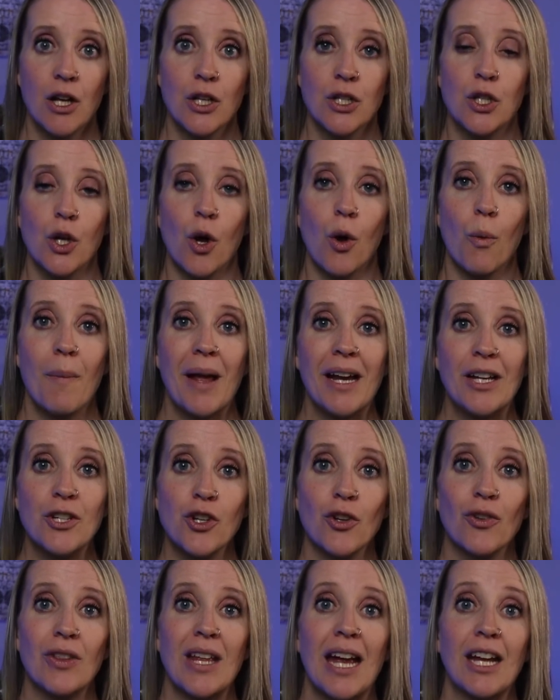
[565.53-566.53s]
So make
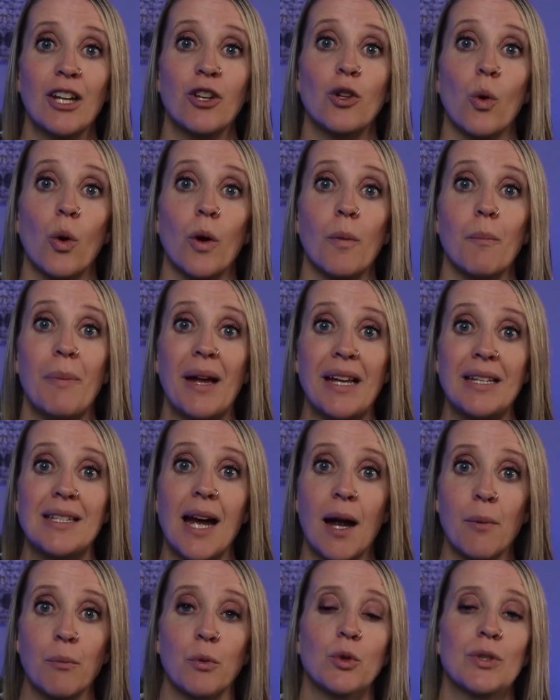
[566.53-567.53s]
sure that your
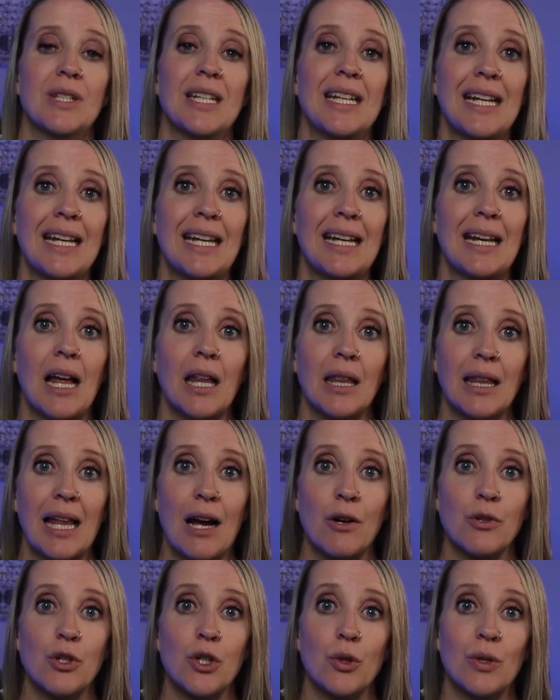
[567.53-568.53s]
bedtime routine
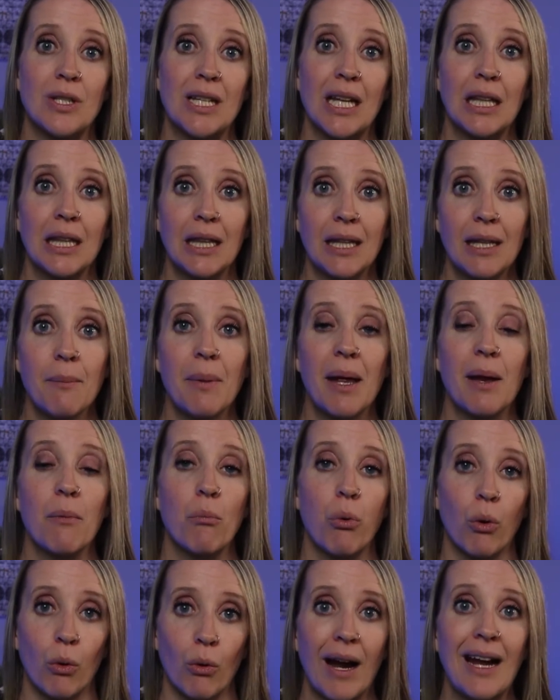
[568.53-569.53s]
allows you to
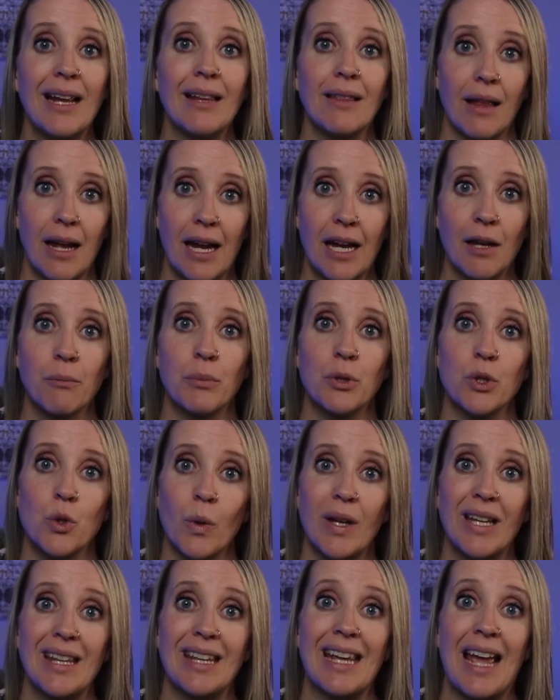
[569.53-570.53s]
limit bright light
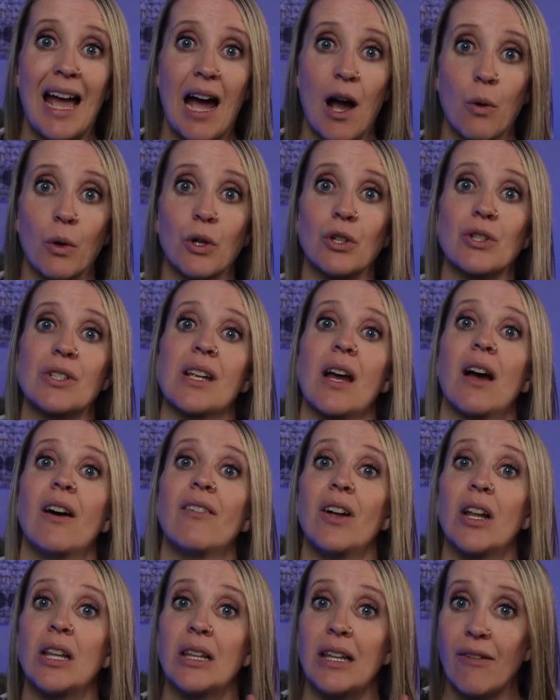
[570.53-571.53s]
between the hours
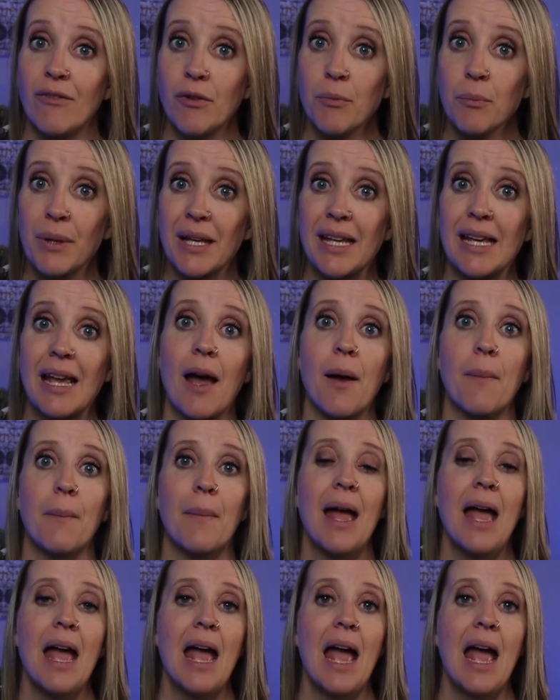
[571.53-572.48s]
of 11 p.m.